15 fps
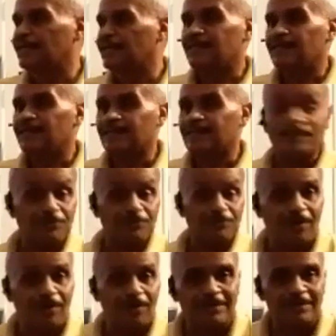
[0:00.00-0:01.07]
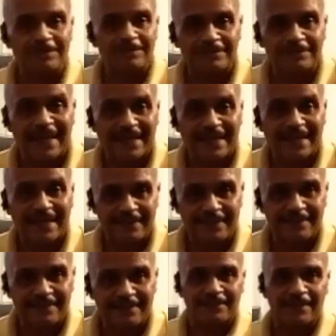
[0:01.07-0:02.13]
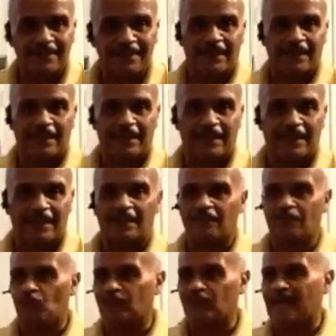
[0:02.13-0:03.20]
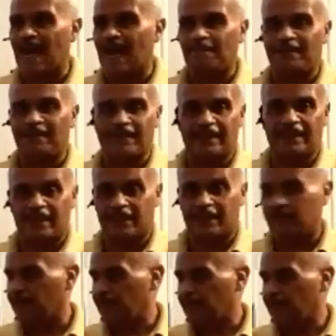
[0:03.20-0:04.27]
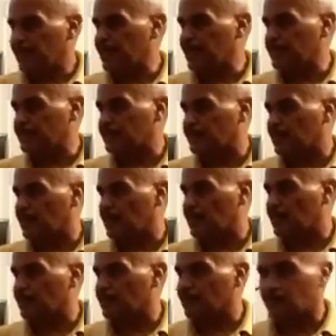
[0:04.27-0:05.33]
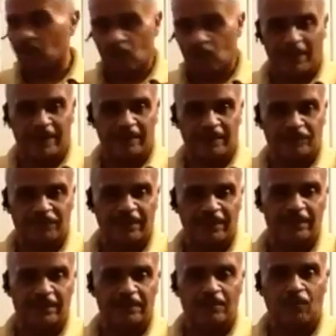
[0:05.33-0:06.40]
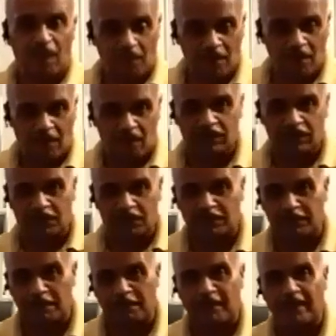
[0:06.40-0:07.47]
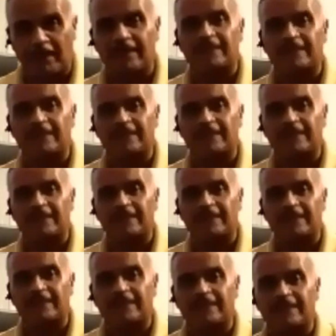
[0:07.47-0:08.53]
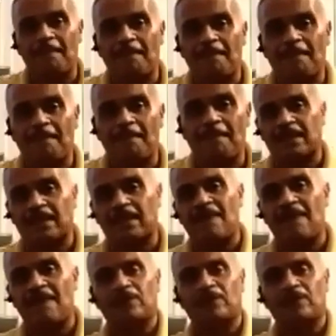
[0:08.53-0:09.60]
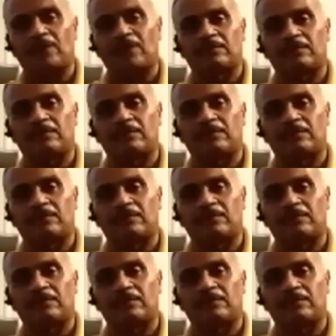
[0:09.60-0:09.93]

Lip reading: that's wrong technique. What's happening there is the way it's really the guaguancó is supposed to be played is opposite the clave. So I go.